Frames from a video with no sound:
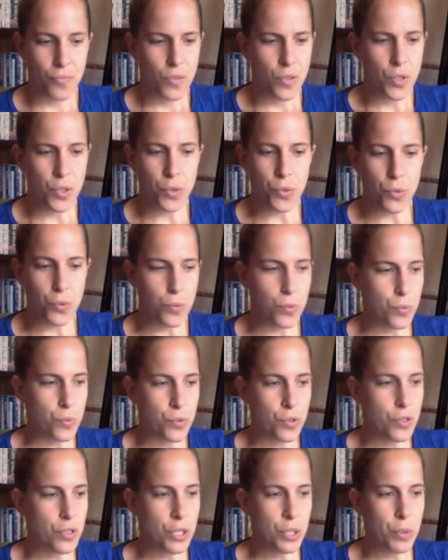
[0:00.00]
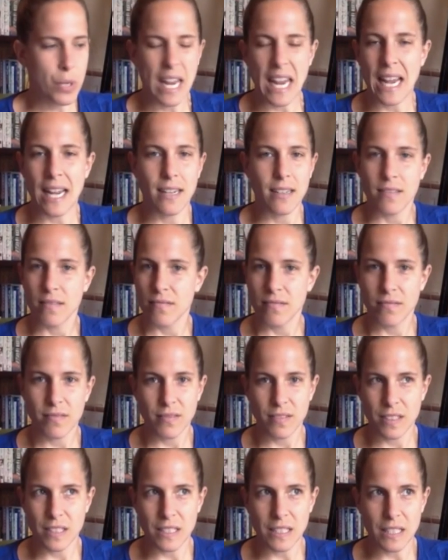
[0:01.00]
you can't
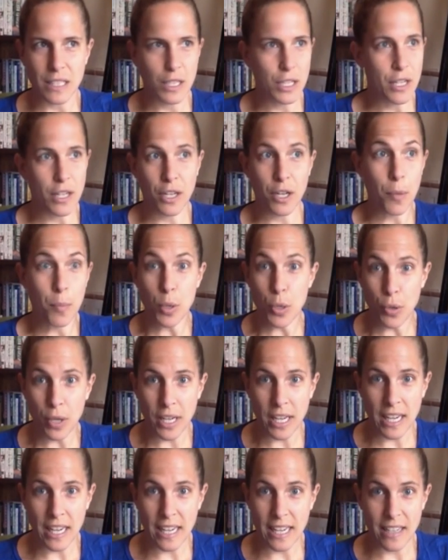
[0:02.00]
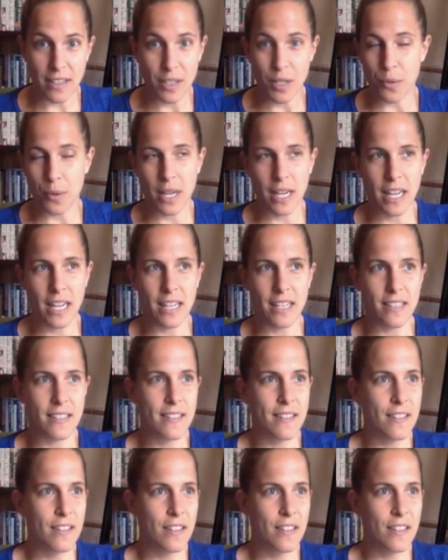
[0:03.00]
communicate, you can't